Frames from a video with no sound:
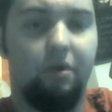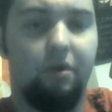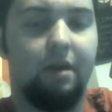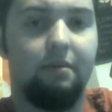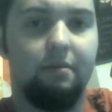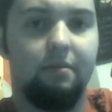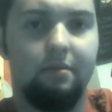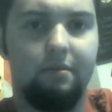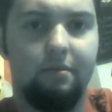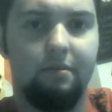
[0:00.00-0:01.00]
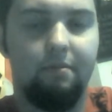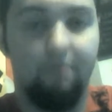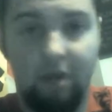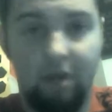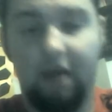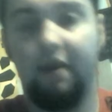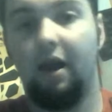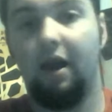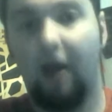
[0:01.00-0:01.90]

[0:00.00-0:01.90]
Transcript: doing, but